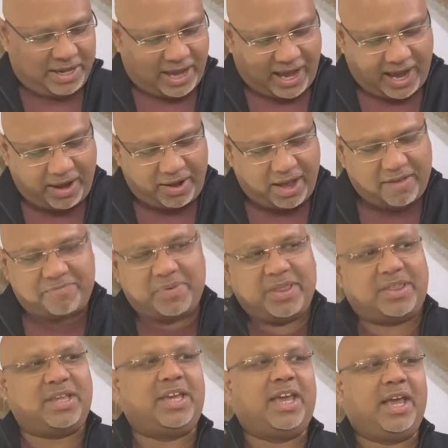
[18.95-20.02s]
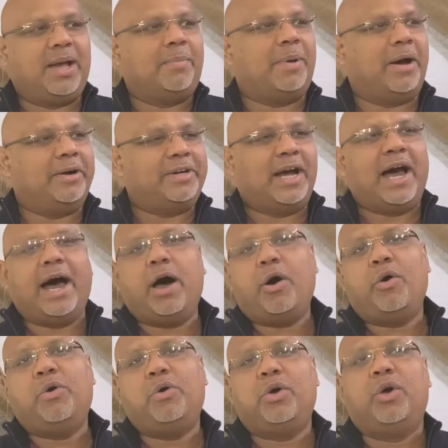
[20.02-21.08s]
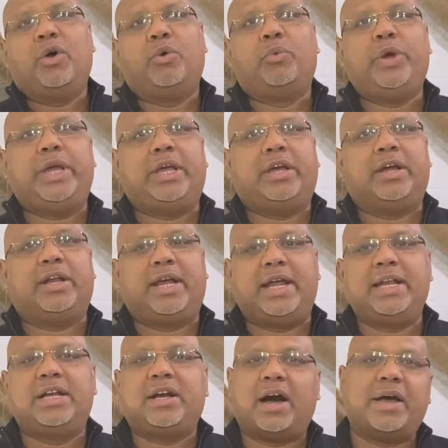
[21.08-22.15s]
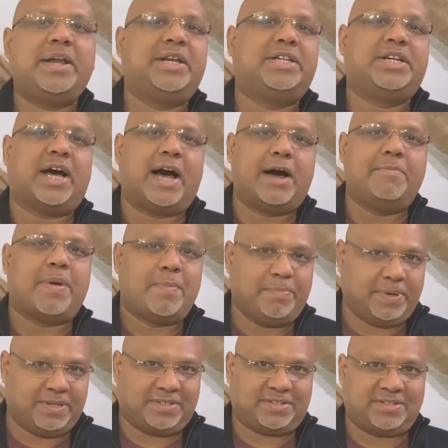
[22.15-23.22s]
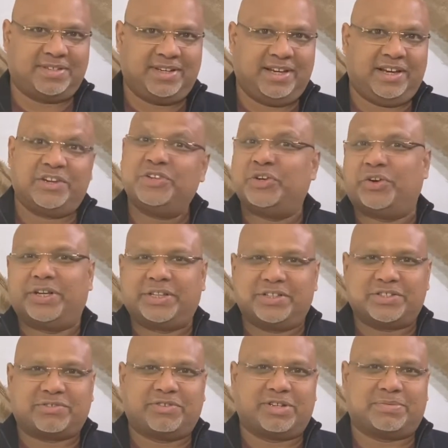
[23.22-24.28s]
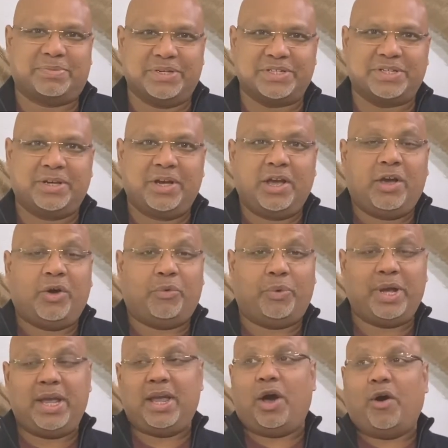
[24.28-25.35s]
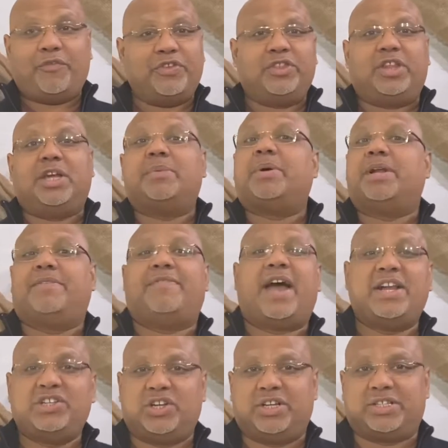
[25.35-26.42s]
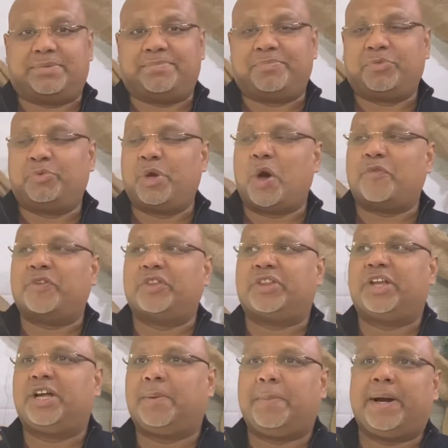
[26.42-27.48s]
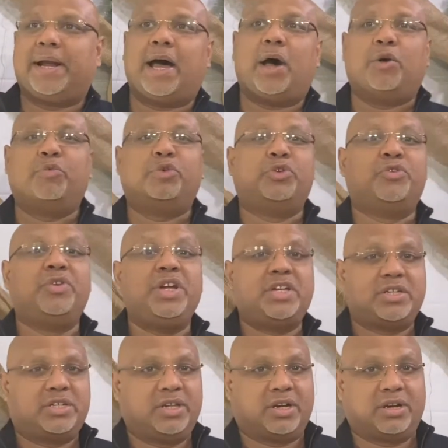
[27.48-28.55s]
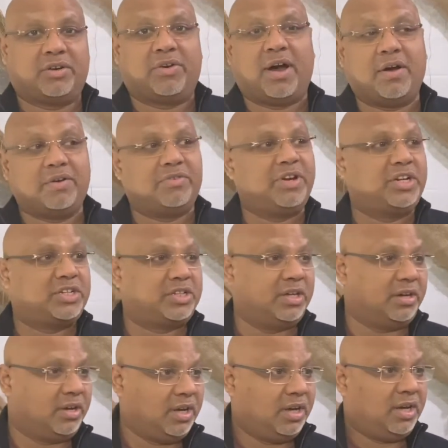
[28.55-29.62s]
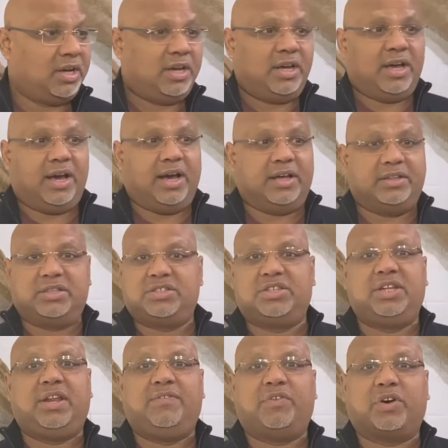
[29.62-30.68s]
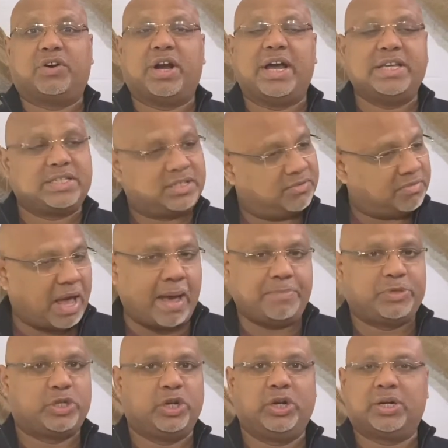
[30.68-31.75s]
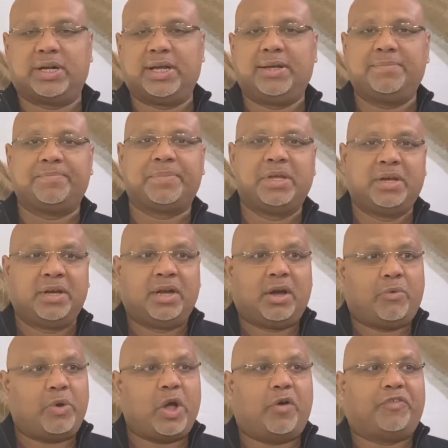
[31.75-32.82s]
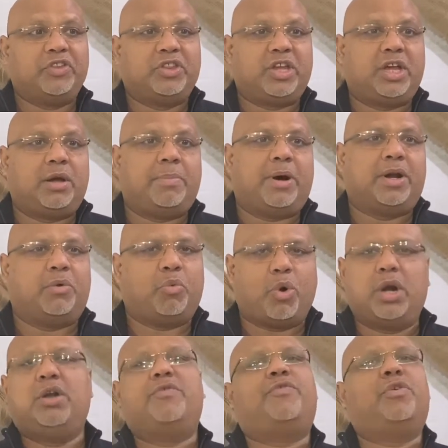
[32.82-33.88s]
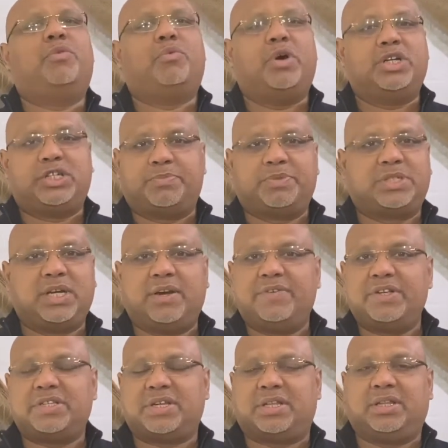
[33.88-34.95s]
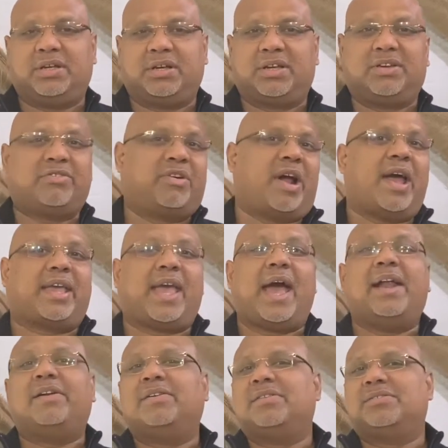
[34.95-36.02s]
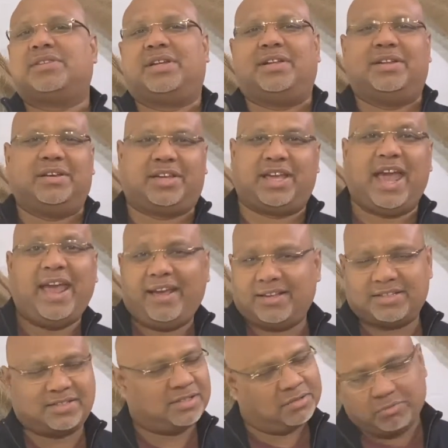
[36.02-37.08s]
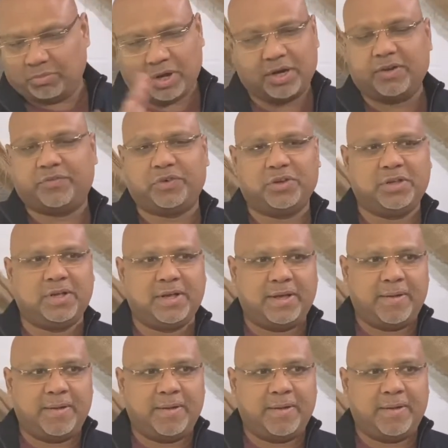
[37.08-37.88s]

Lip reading: I have been thinking about how we could encourage our members during this Christmas. We often think about evangelism. We often think about how to reach the crowd, reach the city for Christ. Absolutely. We often think about a wonderful worship service and the carols and the cakes. Wonderful.